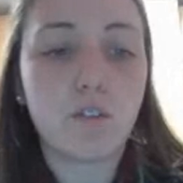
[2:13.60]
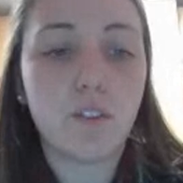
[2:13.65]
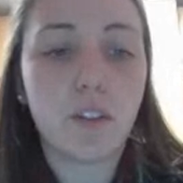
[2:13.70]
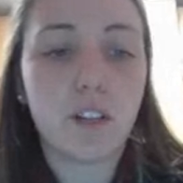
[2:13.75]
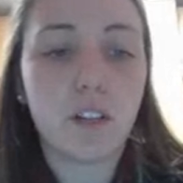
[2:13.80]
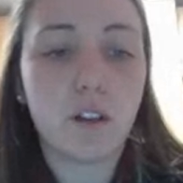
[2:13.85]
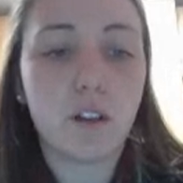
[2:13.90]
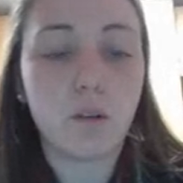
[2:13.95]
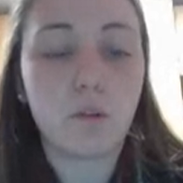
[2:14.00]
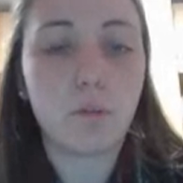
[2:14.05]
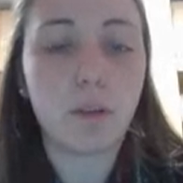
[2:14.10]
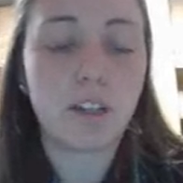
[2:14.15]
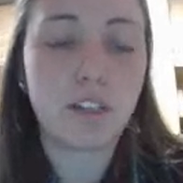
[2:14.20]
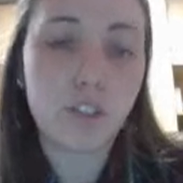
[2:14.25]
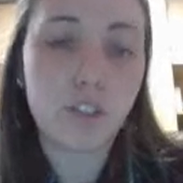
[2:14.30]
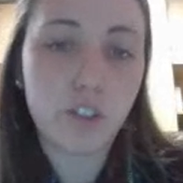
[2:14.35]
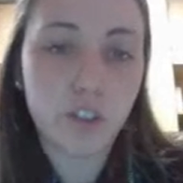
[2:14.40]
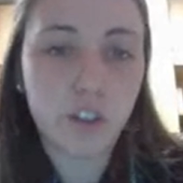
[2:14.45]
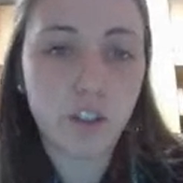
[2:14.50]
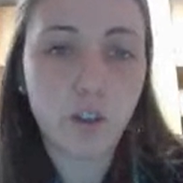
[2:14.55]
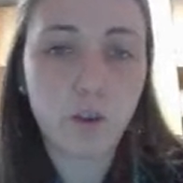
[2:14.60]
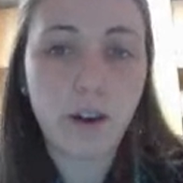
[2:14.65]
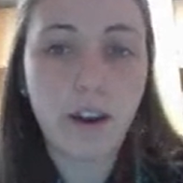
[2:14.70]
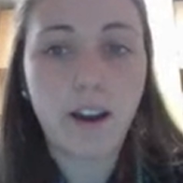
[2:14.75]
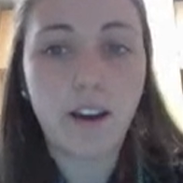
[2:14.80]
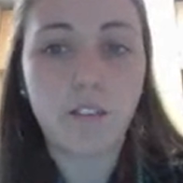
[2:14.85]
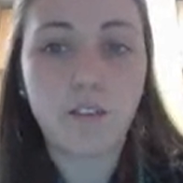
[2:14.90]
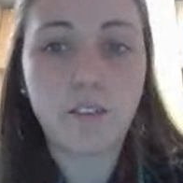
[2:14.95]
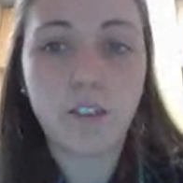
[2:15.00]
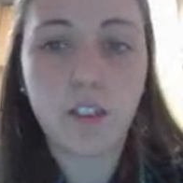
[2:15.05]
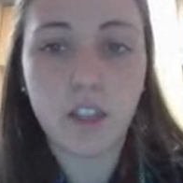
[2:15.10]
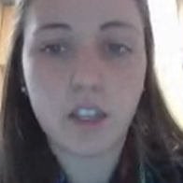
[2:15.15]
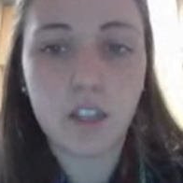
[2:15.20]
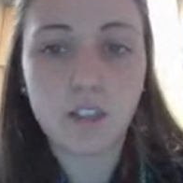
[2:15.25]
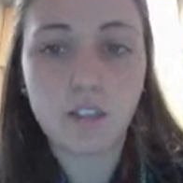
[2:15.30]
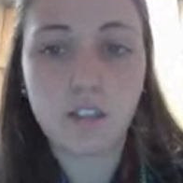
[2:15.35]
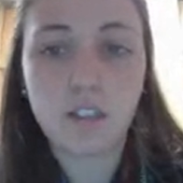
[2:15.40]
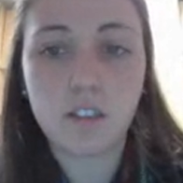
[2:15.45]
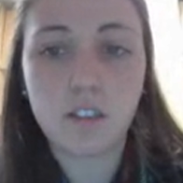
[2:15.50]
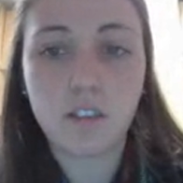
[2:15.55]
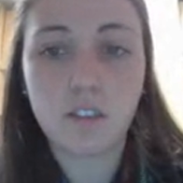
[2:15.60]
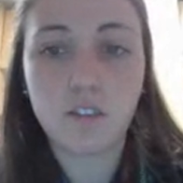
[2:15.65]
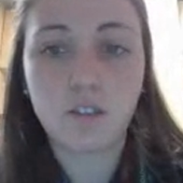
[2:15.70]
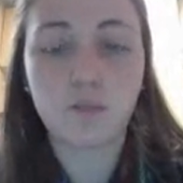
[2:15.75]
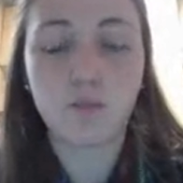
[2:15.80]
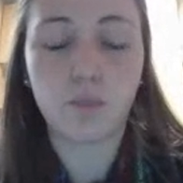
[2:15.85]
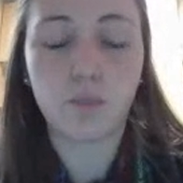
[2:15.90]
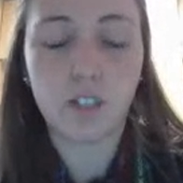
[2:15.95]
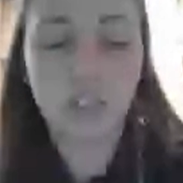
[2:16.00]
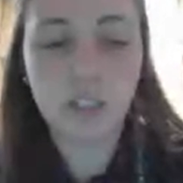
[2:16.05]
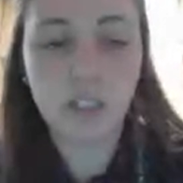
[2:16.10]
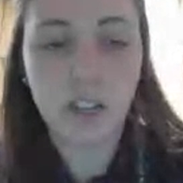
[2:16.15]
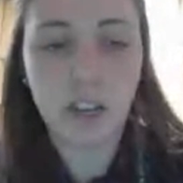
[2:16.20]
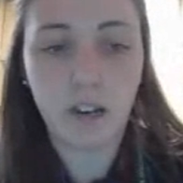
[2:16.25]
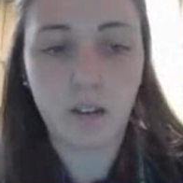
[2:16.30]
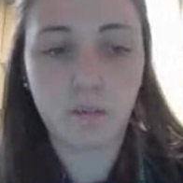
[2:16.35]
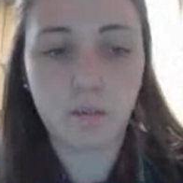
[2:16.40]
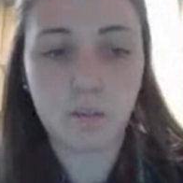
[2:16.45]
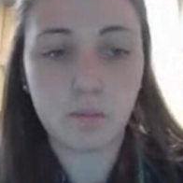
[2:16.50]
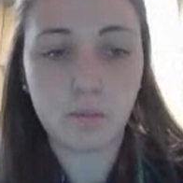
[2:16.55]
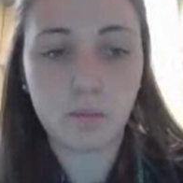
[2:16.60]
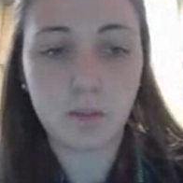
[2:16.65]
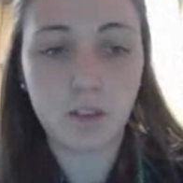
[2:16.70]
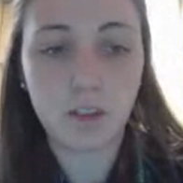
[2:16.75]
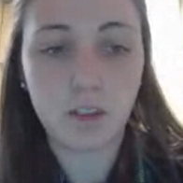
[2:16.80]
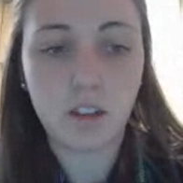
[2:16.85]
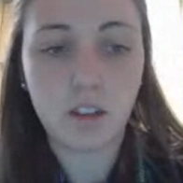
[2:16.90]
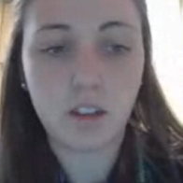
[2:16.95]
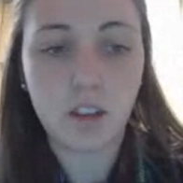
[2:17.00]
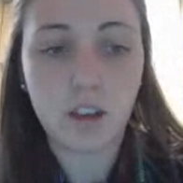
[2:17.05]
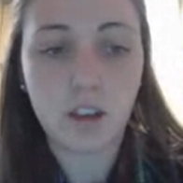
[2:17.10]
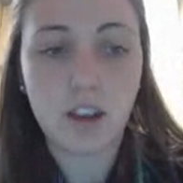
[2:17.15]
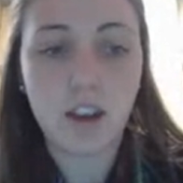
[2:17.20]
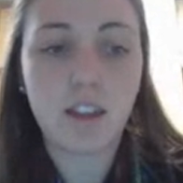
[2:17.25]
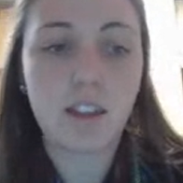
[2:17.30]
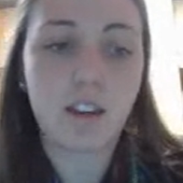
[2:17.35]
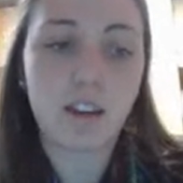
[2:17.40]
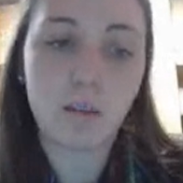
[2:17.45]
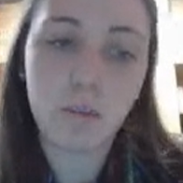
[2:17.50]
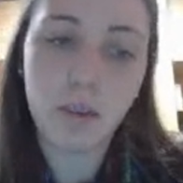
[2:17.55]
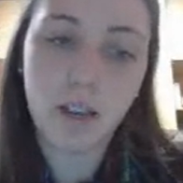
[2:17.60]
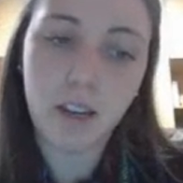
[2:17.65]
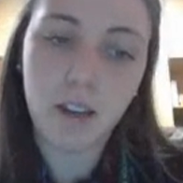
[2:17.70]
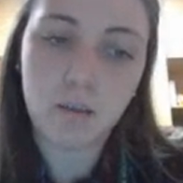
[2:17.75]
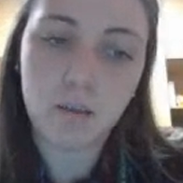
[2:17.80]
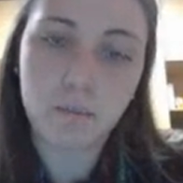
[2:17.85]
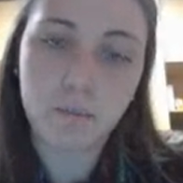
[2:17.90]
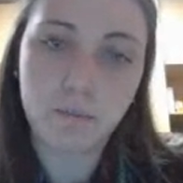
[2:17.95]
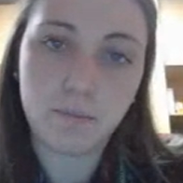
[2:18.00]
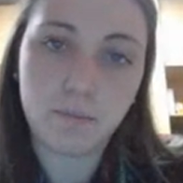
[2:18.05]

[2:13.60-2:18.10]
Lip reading: the video, make sure that you have this written down, and then come back.